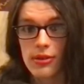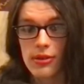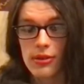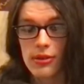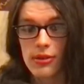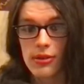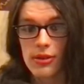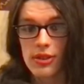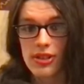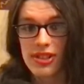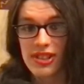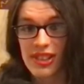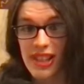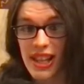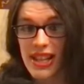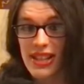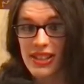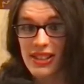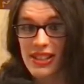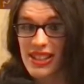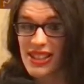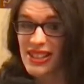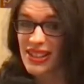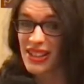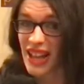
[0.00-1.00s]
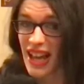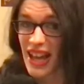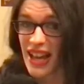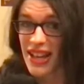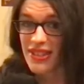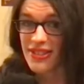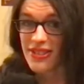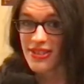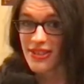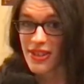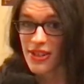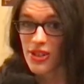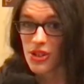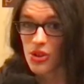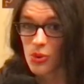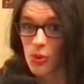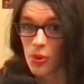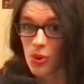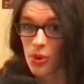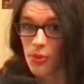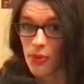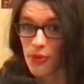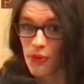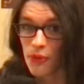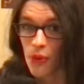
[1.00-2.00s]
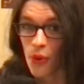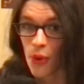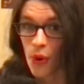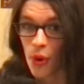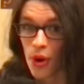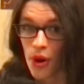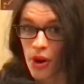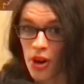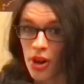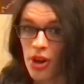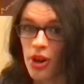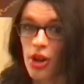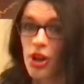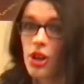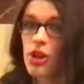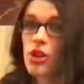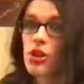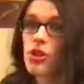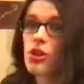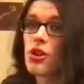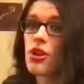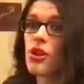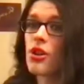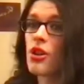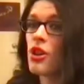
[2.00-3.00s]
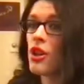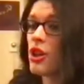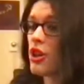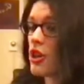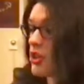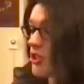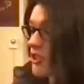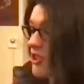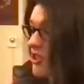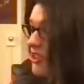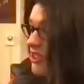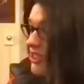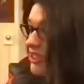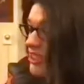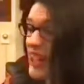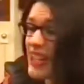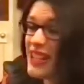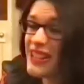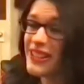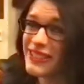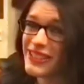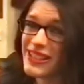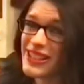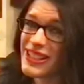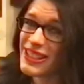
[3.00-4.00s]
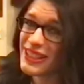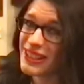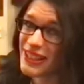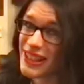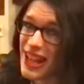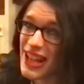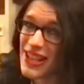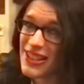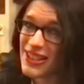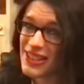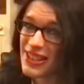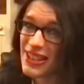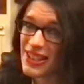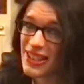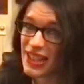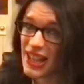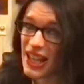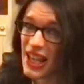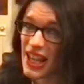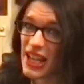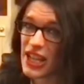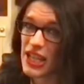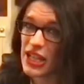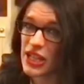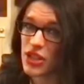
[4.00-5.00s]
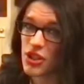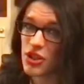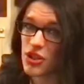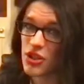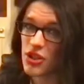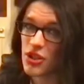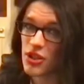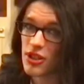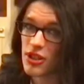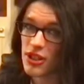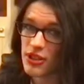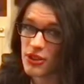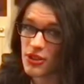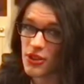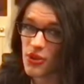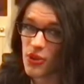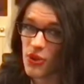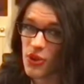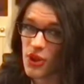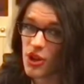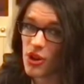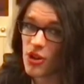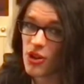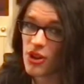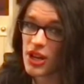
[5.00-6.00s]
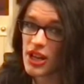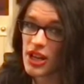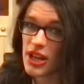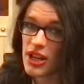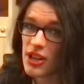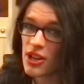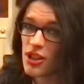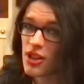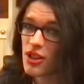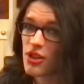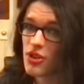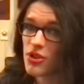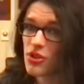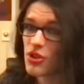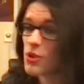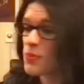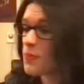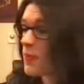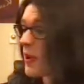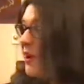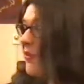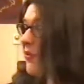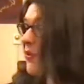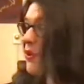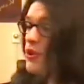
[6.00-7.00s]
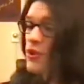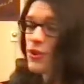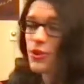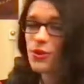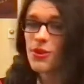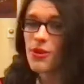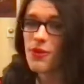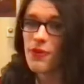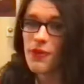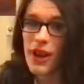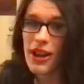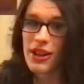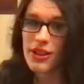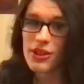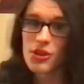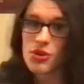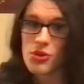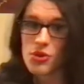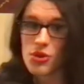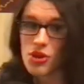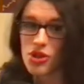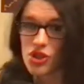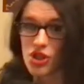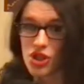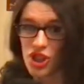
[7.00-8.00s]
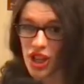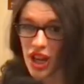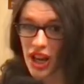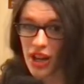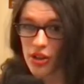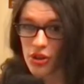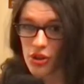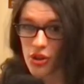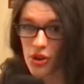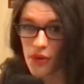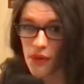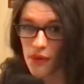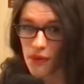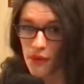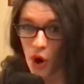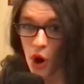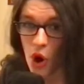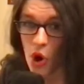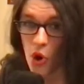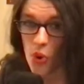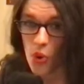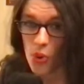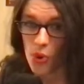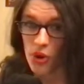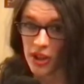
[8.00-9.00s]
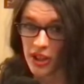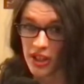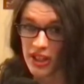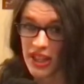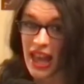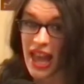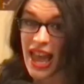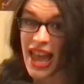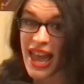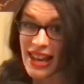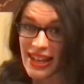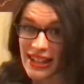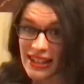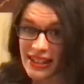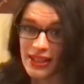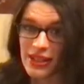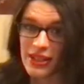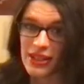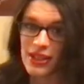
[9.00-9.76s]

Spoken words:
slightly less than you were before. You're slightly less engaged in the theory just by virtue of the fact that you just checked your phone again,